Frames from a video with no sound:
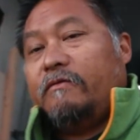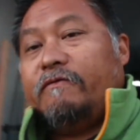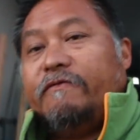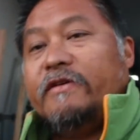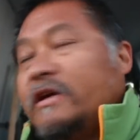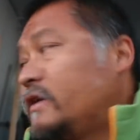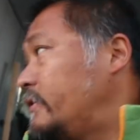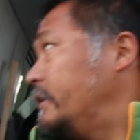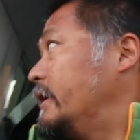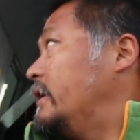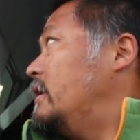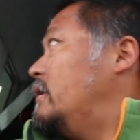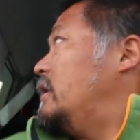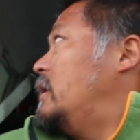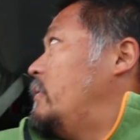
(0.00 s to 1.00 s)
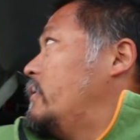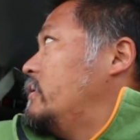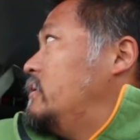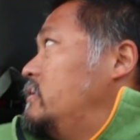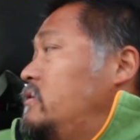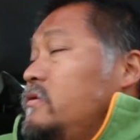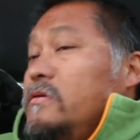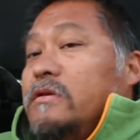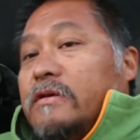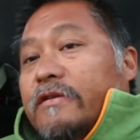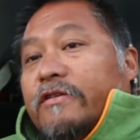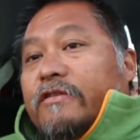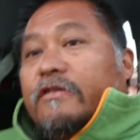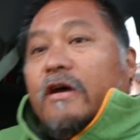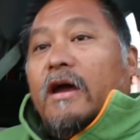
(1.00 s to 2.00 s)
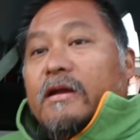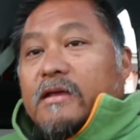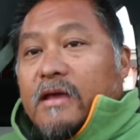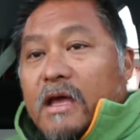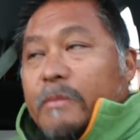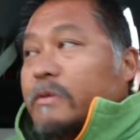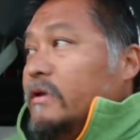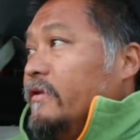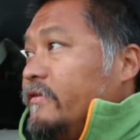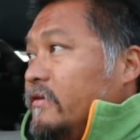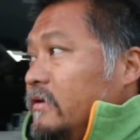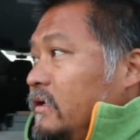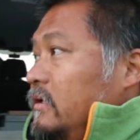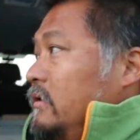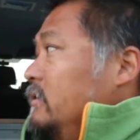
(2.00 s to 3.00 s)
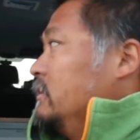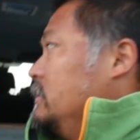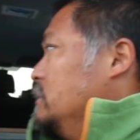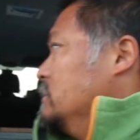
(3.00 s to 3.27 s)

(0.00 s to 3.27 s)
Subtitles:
figuring out how we're gonna do these side cabinets than anything